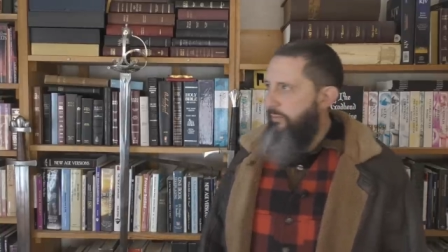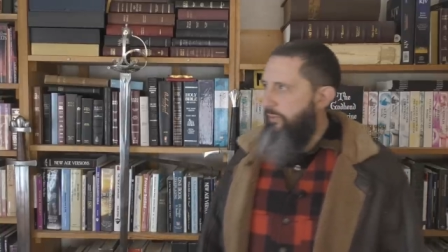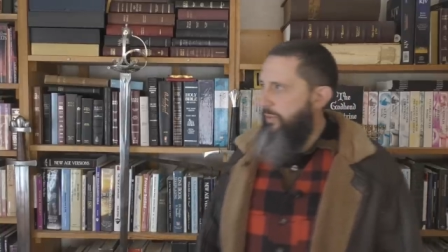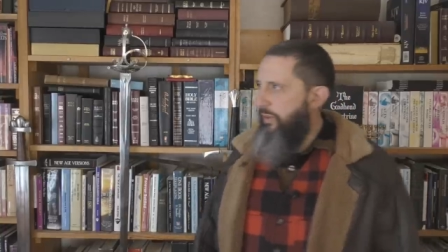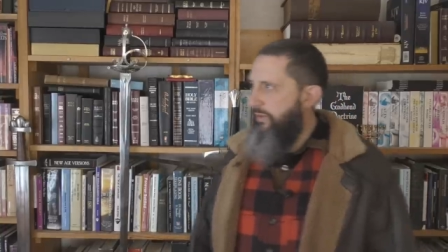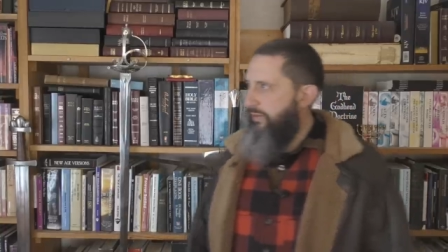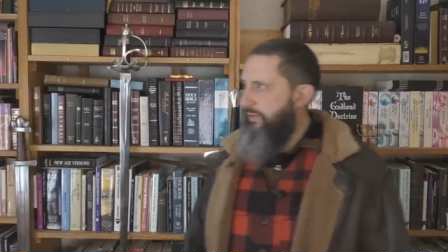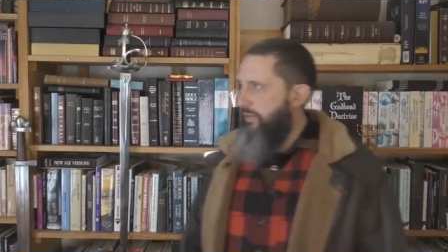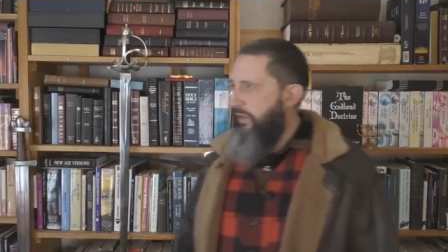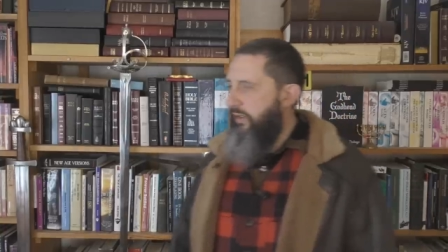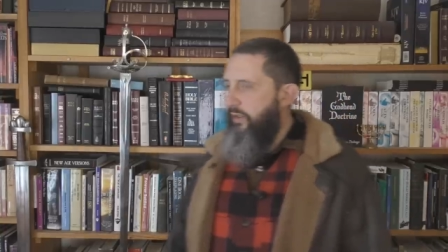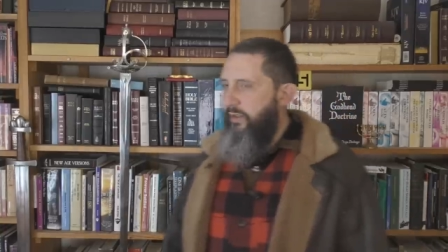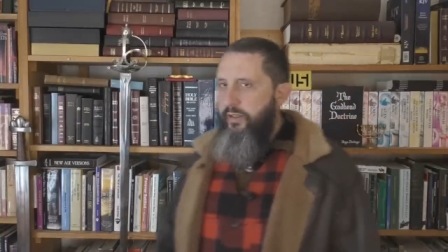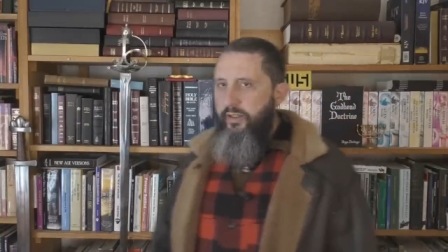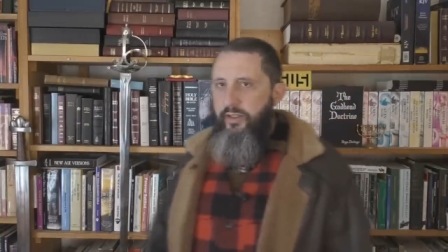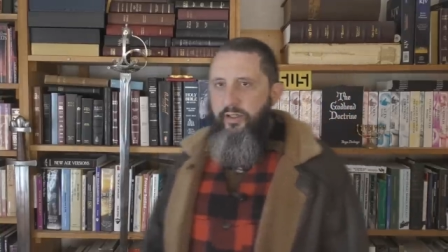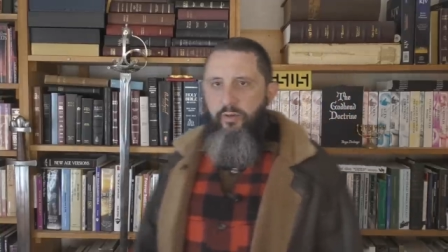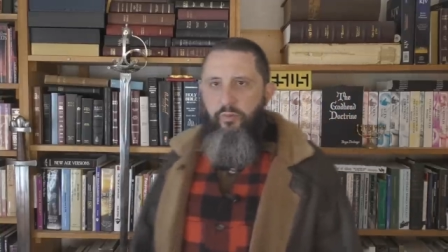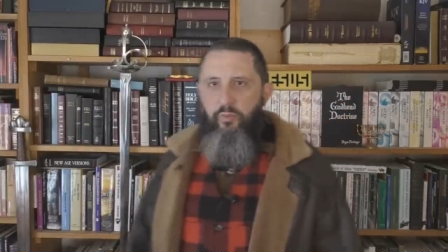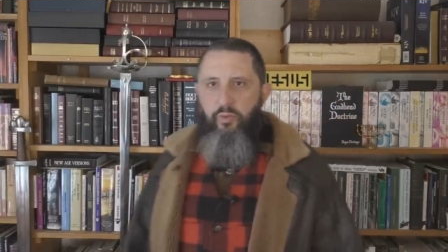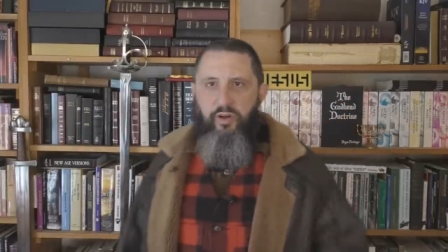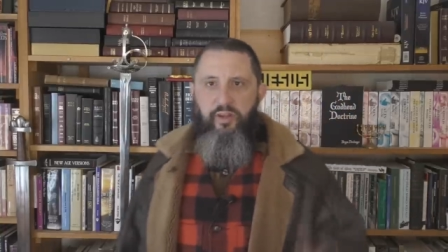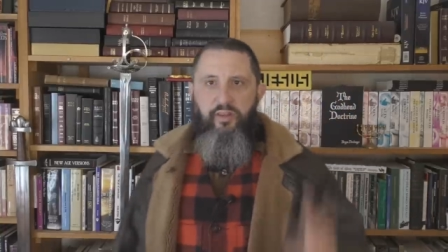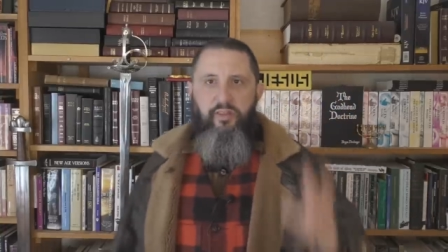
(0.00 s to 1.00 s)
But uh,
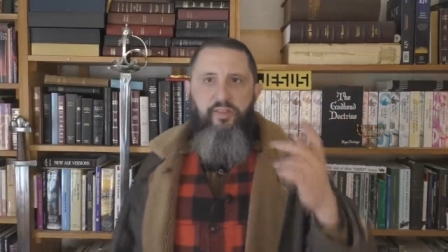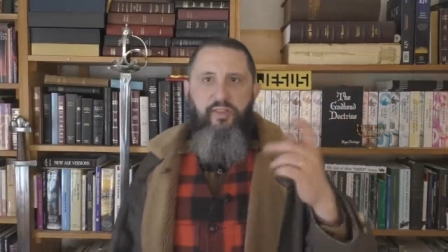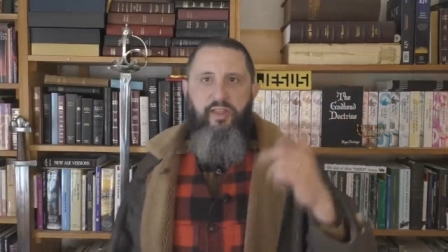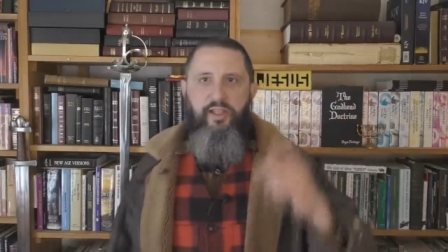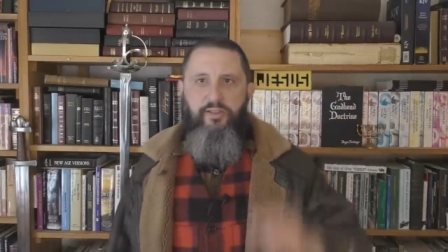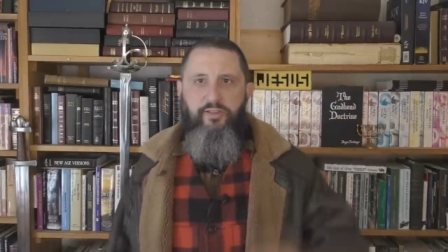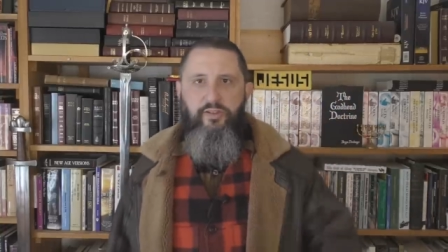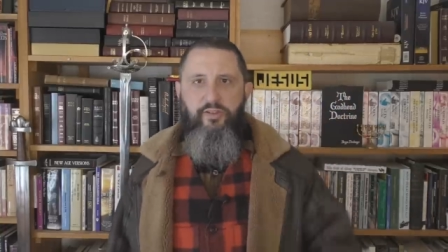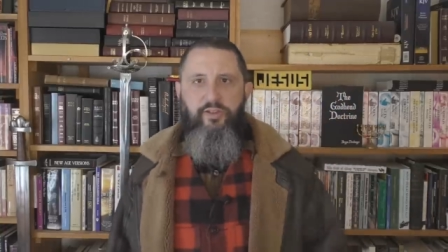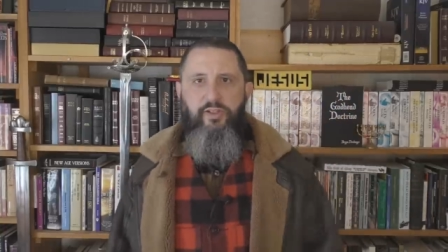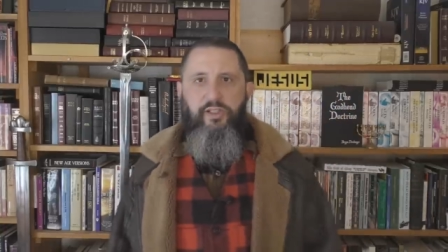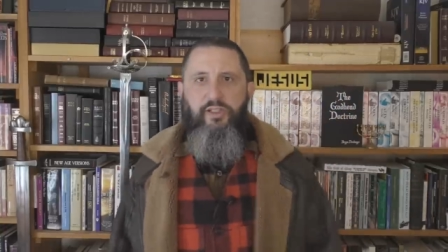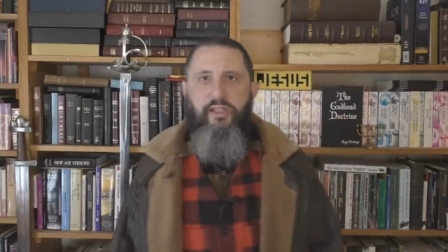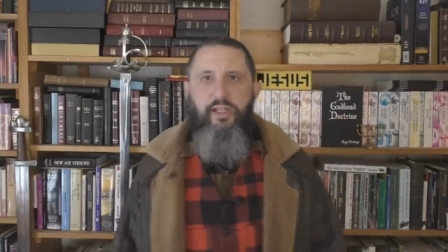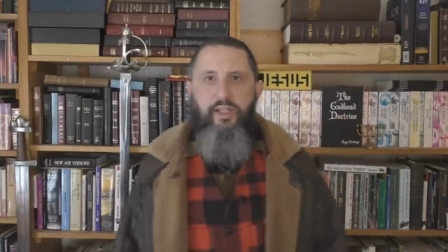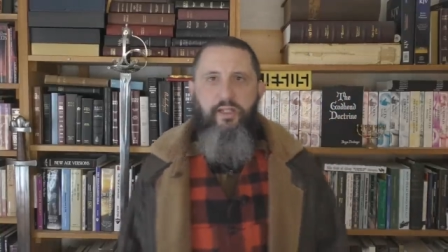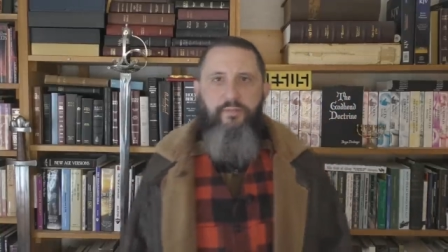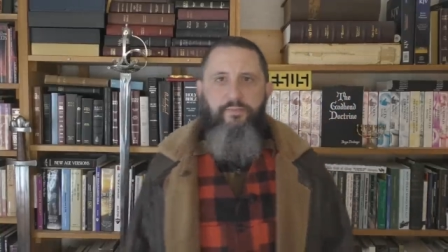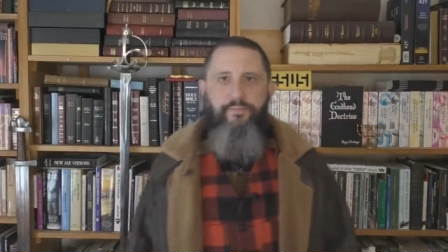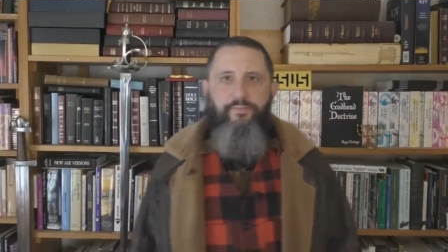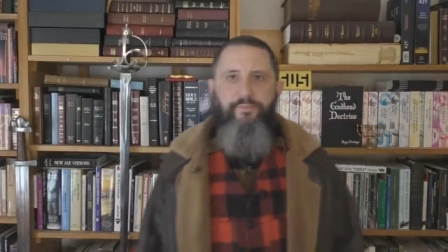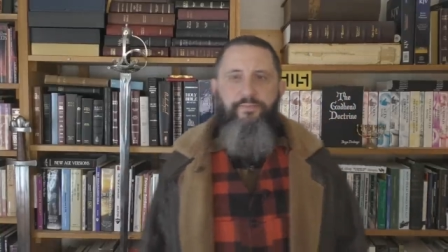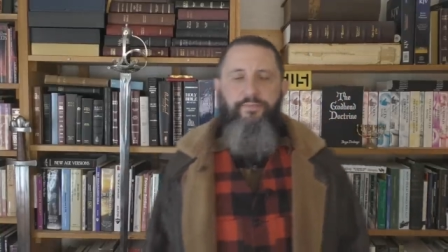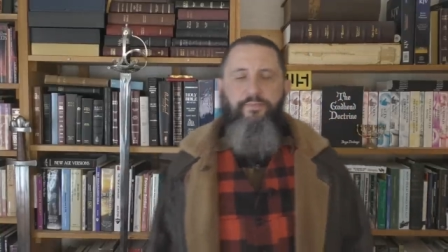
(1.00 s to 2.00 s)
one of the things that she
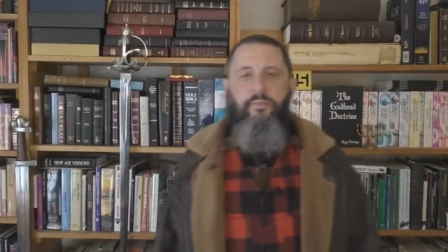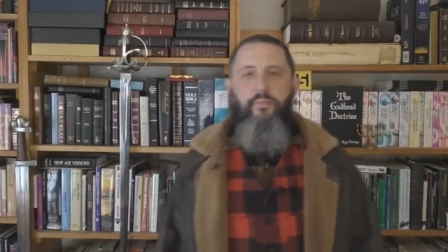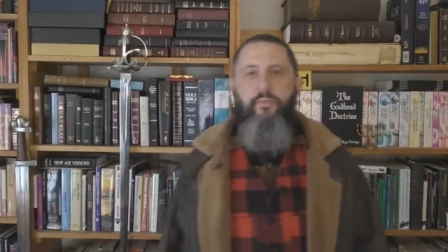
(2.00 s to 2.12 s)
did,